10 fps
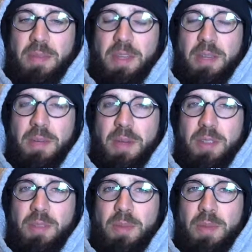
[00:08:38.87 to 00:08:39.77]
Think
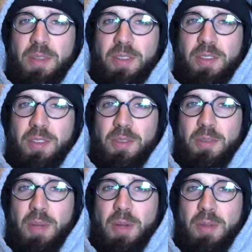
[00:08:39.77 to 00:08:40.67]
about your muscles and your
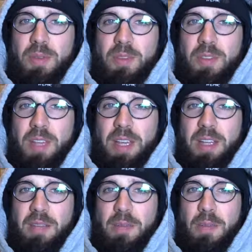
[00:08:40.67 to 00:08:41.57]
bones. I
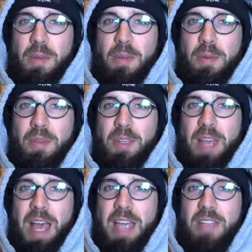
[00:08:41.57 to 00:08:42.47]
gotta remember to
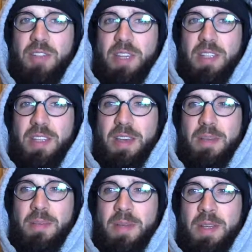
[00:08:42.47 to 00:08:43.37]
hydrate
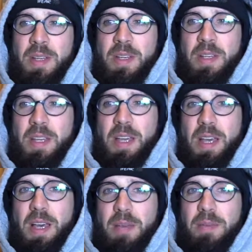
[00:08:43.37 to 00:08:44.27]
them,
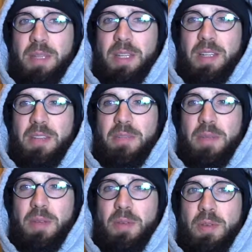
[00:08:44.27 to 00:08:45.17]
get enough
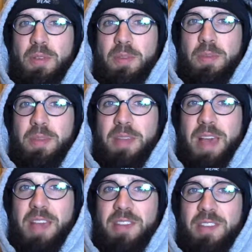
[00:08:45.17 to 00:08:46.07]
minerals,
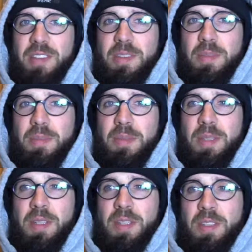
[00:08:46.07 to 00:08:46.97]
potassium,
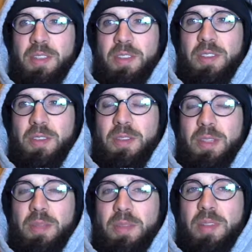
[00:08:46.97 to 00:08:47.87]

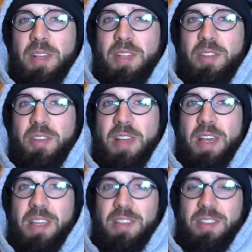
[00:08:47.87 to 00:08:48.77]
sodiums,
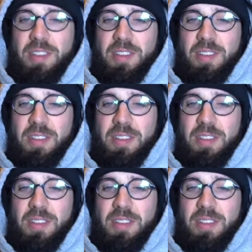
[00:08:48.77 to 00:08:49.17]
electrolytes,